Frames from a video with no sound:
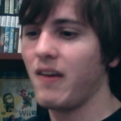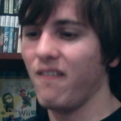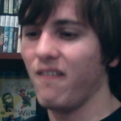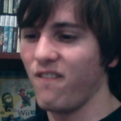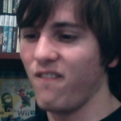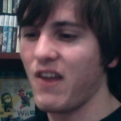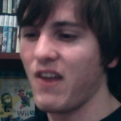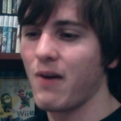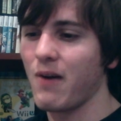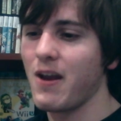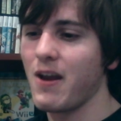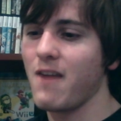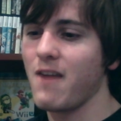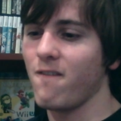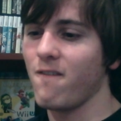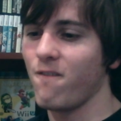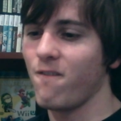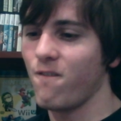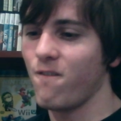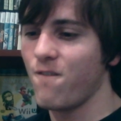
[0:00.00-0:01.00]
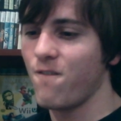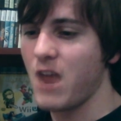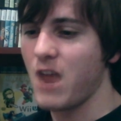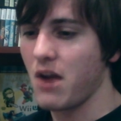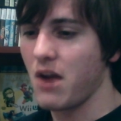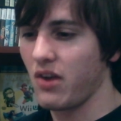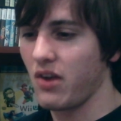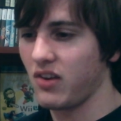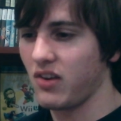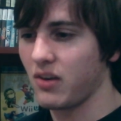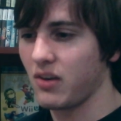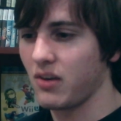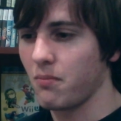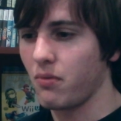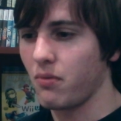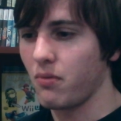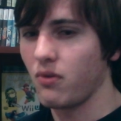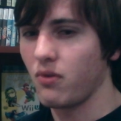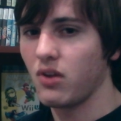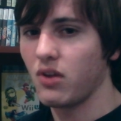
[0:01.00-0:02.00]
very, very
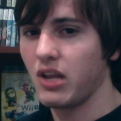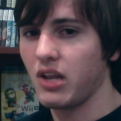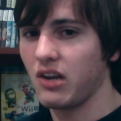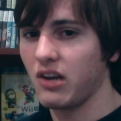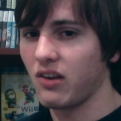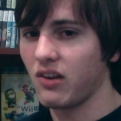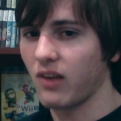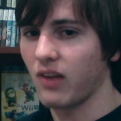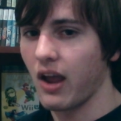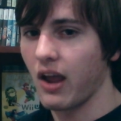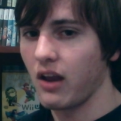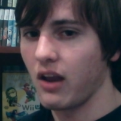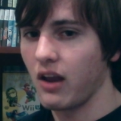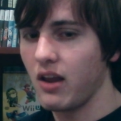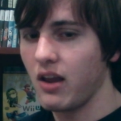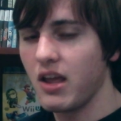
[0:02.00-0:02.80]
simple in design.